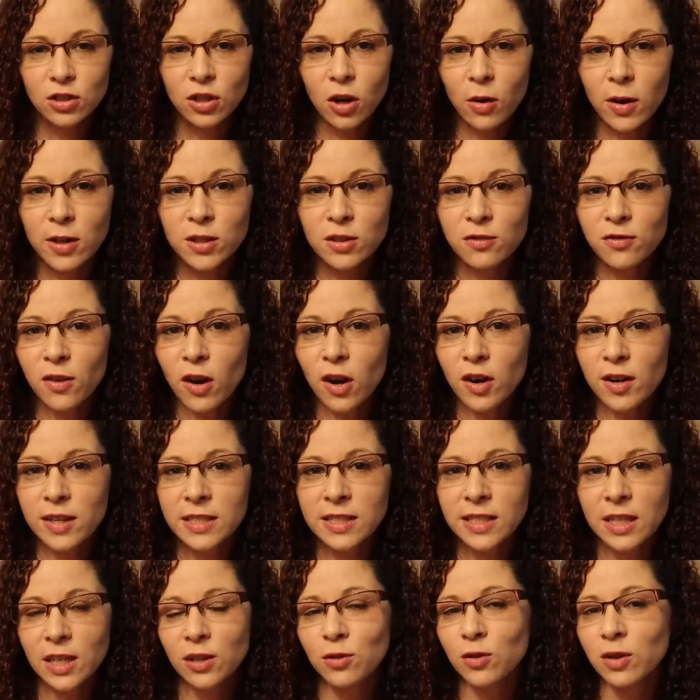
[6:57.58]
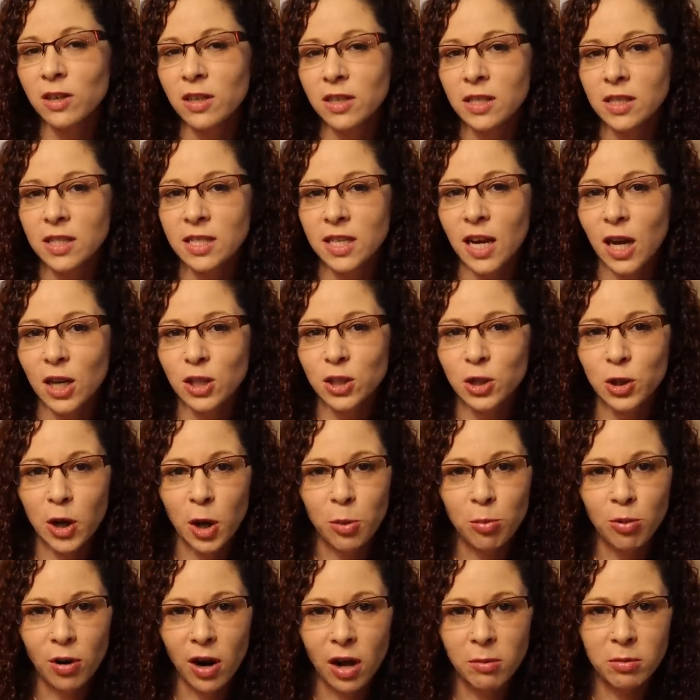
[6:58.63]
So as far as getting rid of this tattoo,
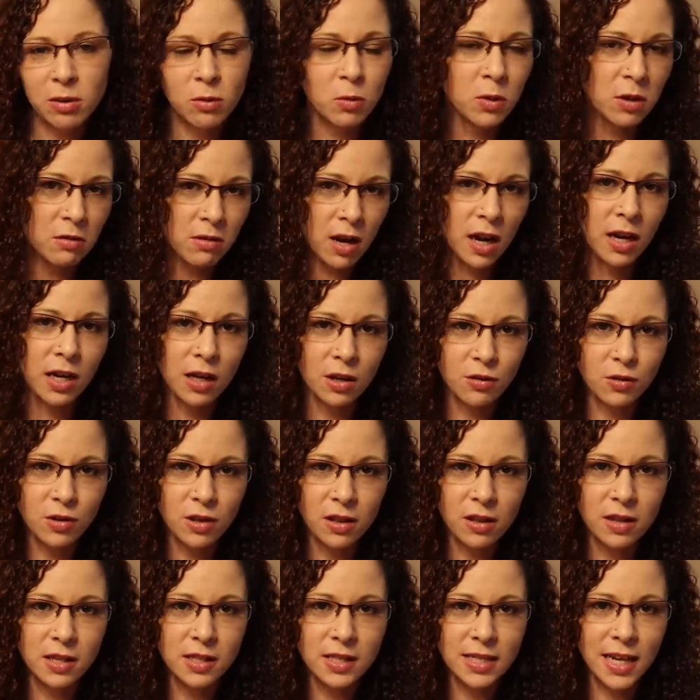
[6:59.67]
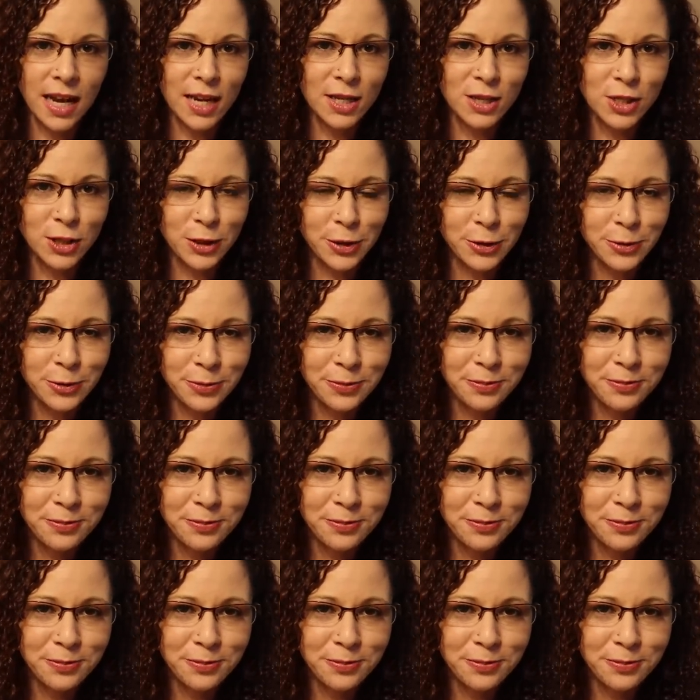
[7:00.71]
I probably will not get rid of this tattoo.